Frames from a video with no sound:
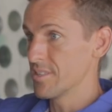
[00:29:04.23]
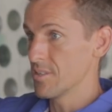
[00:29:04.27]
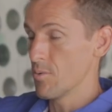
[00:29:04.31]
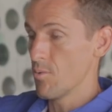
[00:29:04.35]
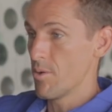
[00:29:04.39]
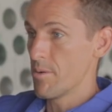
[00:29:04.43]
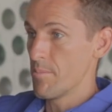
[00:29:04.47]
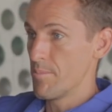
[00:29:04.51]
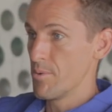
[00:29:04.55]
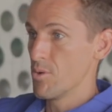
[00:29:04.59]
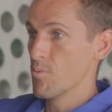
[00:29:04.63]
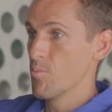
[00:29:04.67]
I
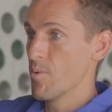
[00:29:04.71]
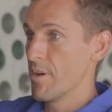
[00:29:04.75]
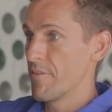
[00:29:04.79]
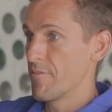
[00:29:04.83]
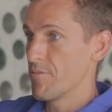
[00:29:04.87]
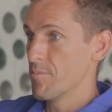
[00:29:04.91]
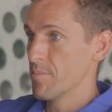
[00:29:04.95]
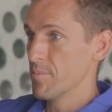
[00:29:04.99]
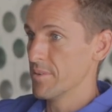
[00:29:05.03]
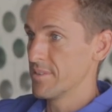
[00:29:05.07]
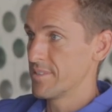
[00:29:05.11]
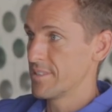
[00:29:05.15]
want to build one
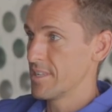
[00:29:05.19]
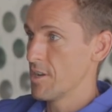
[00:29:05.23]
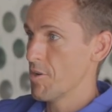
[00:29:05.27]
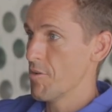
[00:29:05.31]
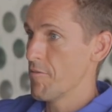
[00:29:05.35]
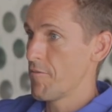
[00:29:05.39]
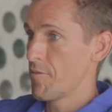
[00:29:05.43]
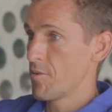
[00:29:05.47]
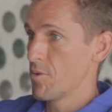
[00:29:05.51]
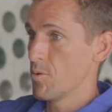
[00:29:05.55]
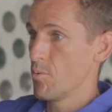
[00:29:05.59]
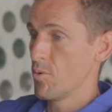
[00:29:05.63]
for
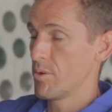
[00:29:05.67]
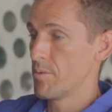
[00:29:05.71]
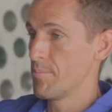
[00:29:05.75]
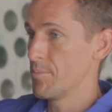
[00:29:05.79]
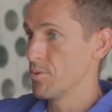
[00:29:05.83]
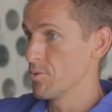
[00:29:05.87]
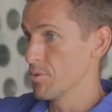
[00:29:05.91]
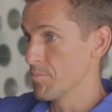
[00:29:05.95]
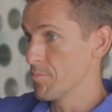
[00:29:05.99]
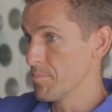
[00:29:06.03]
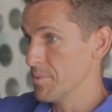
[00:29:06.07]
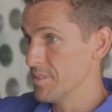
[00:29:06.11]
myself, or I want to
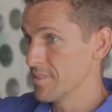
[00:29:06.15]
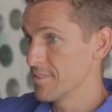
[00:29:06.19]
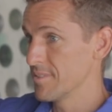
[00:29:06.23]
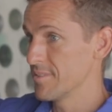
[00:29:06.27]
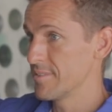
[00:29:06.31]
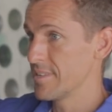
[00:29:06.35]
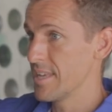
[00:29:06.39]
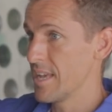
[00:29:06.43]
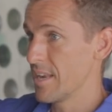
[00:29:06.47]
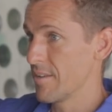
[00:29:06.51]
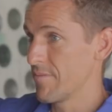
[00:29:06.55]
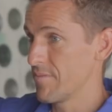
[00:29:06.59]
build a
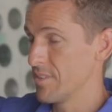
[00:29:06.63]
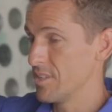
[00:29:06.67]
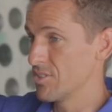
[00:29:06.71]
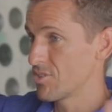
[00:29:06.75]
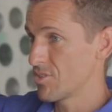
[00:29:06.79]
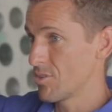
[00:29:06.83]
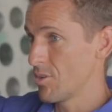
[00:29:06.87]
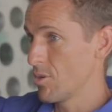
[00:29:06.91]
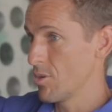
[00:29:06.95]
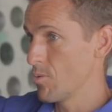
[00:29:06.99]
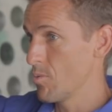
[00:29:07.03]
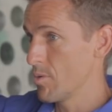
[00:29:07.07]
business out of
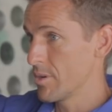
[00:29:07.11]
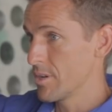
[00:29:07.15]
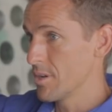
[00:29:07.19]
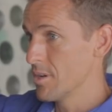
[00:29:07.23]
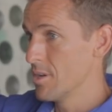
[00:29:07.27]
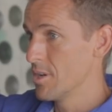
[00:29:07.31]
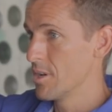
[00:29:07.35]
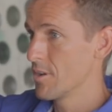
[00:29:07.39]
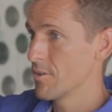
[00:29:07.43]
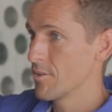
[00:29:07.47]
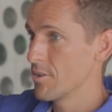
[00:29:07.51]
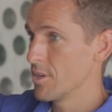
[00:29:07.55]
this, or I want to,
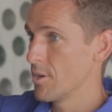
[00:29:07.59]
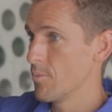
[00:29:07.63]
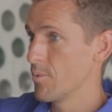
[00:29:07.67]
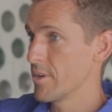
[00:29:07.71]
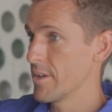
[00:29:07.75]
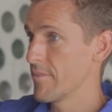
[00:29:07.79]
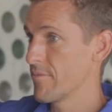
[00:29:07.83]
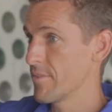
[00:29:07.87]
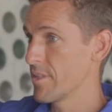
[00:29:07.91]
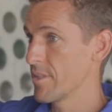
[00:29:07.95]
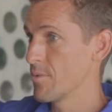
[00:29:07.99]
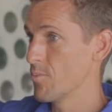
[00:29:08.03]
you know,
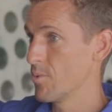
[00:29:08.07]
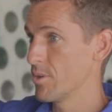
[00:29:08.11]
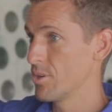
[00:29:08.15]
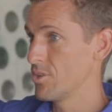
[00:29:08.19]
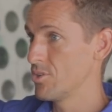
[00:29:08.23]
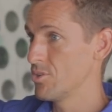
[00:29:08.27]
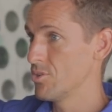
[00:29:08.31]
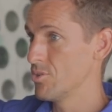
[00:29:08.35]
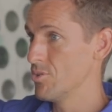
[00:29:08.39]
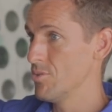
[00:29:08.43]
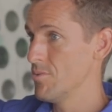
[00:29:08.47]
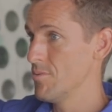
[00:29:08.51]
whatever they want
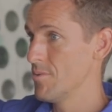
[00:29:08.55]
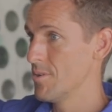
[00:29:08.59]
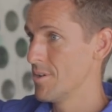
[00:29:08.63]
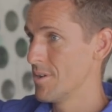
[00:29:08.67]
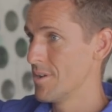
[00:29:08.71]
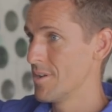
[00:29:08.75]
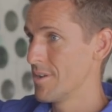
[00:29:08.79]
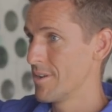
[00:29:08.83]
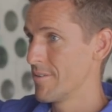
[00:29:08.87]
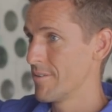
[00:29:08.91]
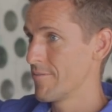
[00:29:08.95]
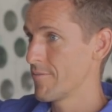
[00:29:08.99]
to do,
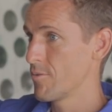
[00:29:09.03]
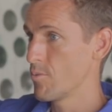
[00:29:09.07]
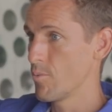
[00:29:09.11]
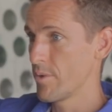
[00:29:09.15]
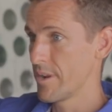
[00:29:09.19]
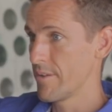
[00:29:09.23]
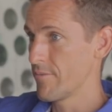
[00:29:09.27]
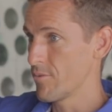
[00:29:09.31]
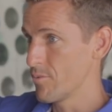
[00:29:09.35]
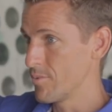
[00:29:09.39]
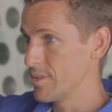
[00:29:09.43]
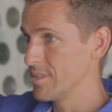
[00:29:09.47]
for
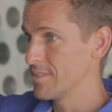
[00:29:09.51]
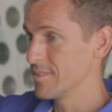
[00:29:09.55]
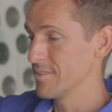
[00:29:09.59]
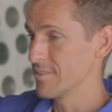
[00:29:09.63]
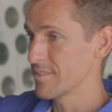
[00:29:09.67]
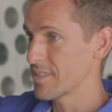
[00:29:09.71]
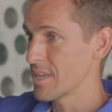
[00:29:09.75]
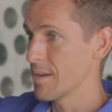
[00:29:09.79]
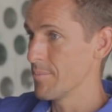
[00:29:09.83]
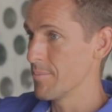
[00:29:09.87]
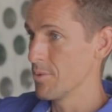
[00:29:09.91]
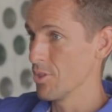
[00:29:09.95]
whatever
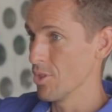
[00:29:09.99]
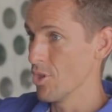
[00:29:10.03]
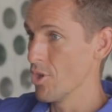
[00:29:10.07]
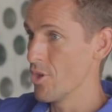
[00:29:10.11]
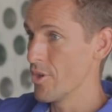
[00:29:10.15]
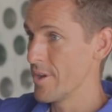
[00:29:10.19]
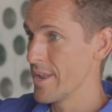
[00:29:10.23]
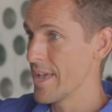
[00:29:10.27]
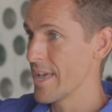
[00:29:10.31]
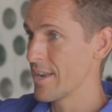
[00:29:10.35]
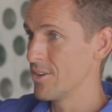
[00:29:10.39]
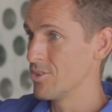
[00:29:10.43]
reasons, come and
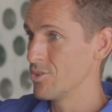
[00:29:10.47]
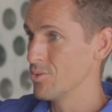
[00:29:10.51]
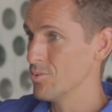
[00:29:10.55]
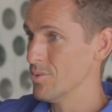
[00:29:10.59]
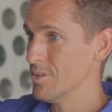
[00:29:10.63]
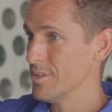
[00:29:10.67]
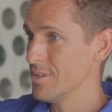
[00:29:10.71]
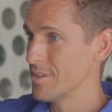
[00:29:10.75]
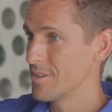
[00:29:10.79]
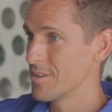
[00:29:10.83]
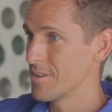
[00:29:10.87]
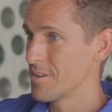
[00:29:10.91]
learn how to do
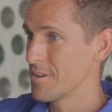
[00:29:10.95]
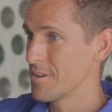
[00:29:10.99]
it.